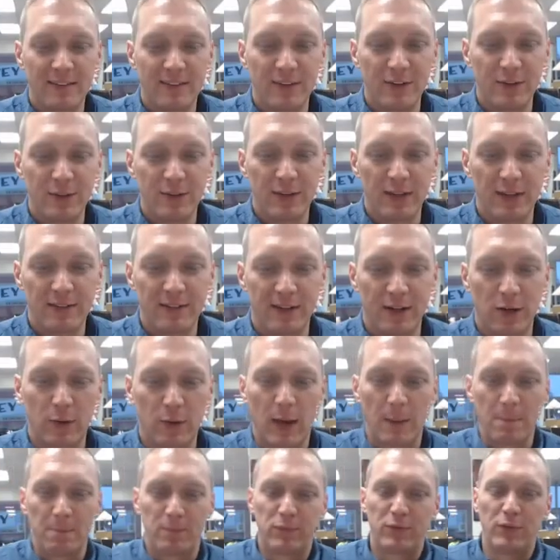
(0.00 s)
do this here.
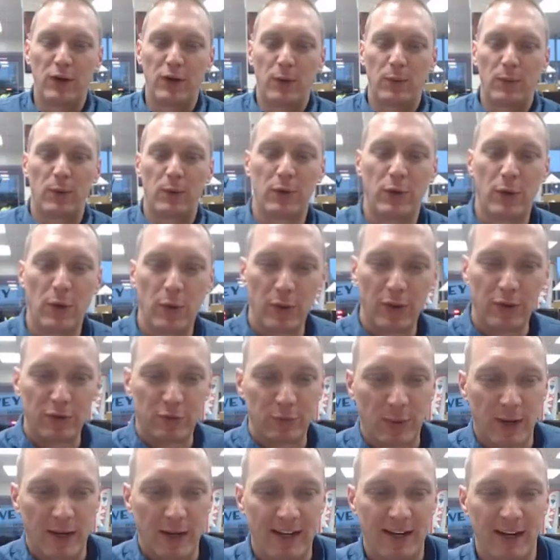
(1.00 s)
Okay, so we'll go
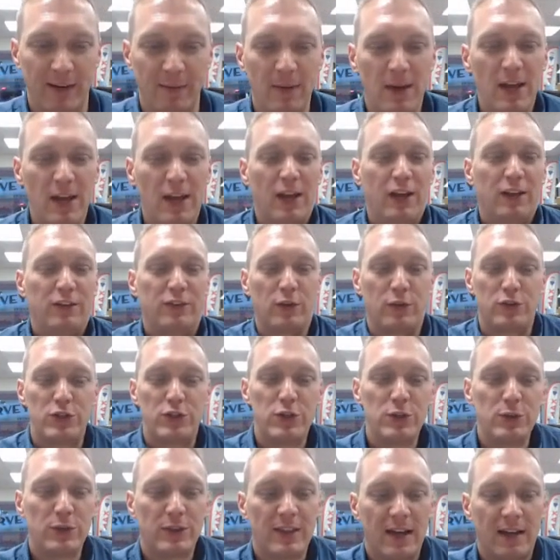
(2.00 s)
this way here. So
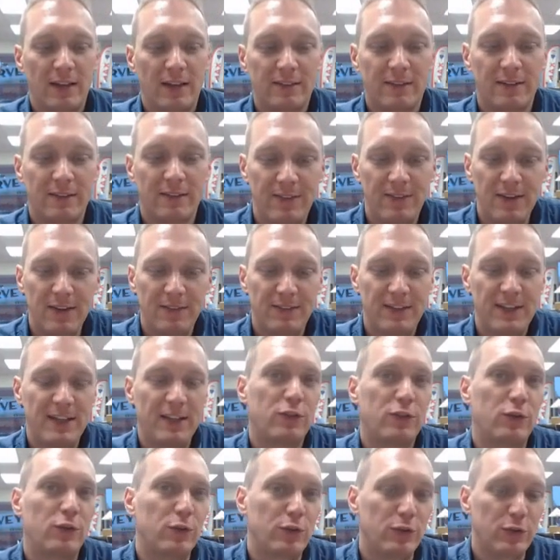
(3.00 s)

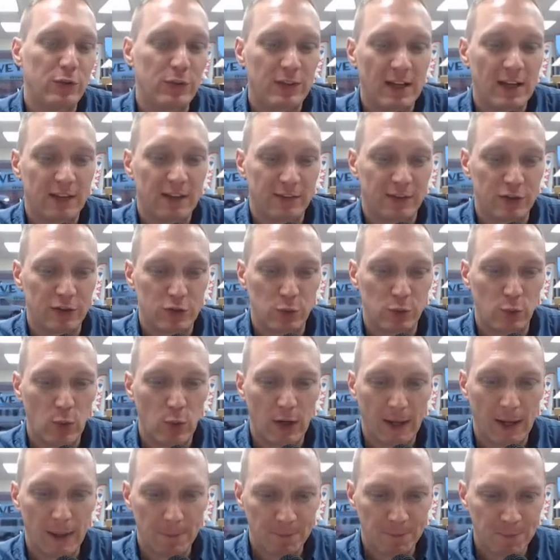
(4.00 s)
2015 through
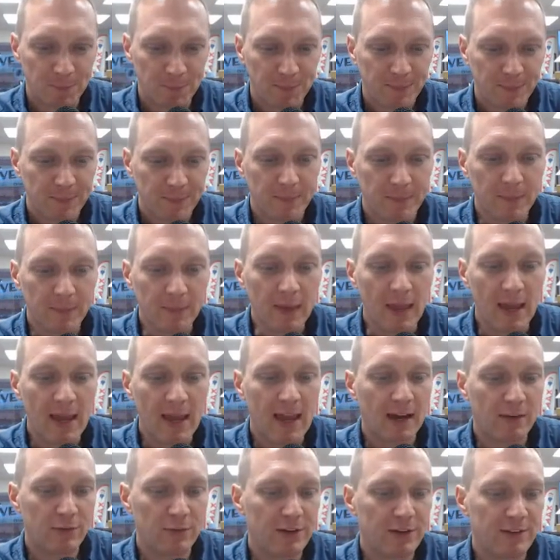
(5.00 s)
2020,
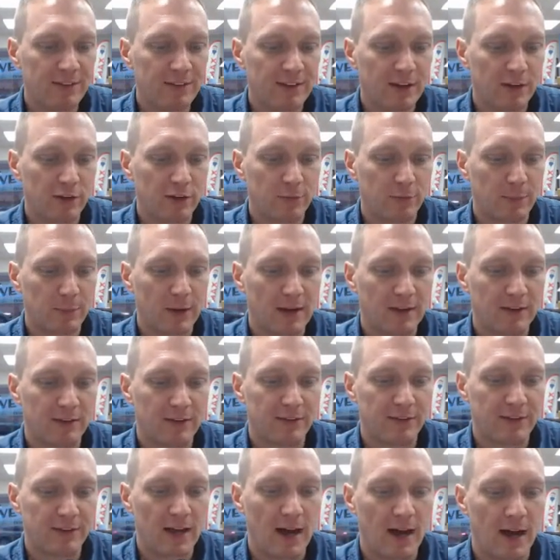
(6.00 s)
average sales
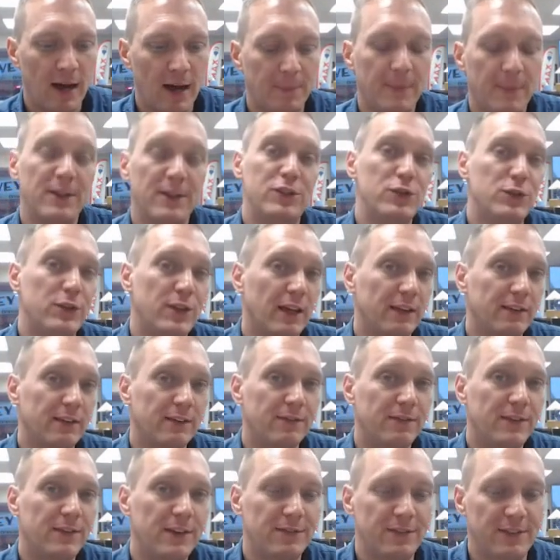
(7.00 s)
price in
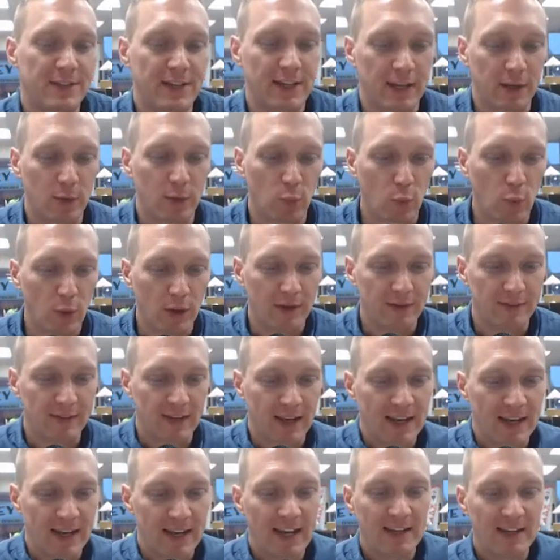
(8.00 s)
2015 was
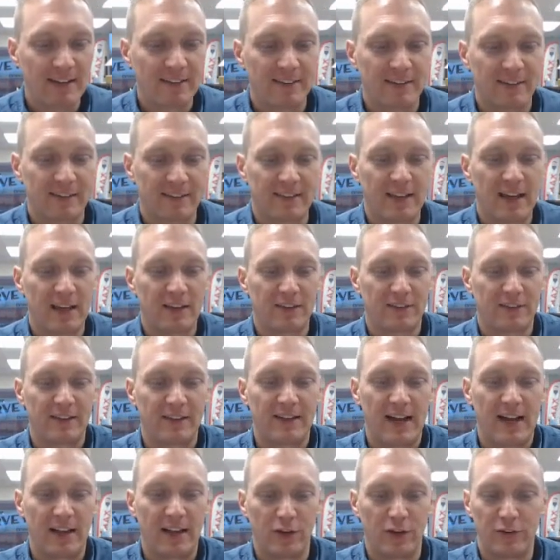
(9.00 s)

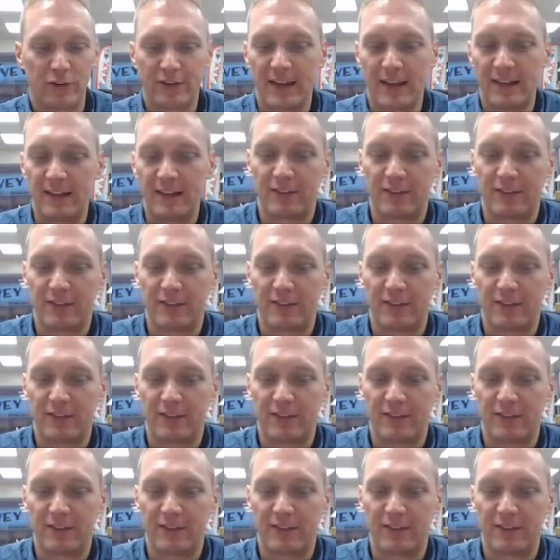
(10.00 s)
$96,000 and